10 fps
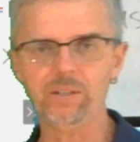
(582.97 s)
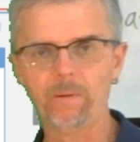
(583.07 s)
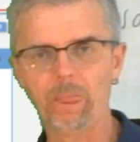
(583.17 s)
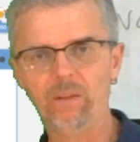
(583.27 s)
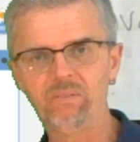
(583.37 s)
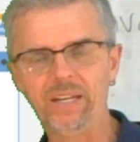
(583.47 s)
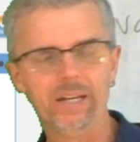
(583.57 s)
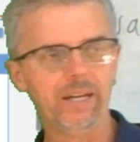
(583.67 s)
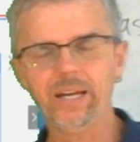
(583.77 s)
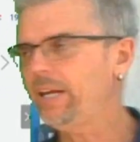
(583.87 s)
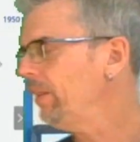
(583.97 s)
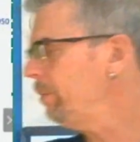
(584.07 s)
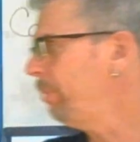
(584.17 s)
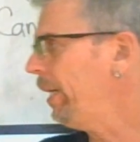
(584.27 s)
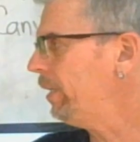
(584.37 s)
And the blanks over
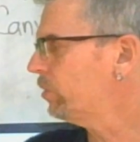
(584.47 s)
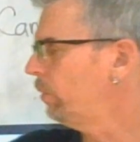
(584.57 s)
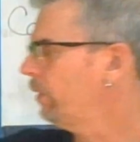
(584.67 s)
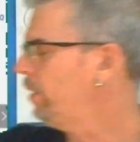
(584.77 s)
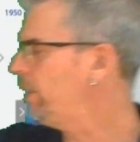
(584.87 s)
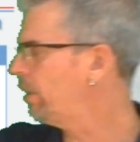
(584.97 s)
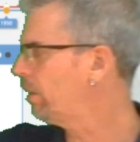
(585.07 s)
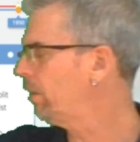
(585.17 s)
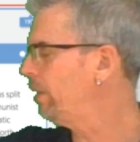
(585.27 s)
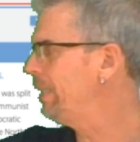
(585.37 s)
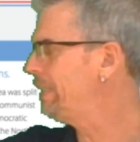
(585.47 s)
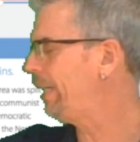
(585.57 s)
here is asking you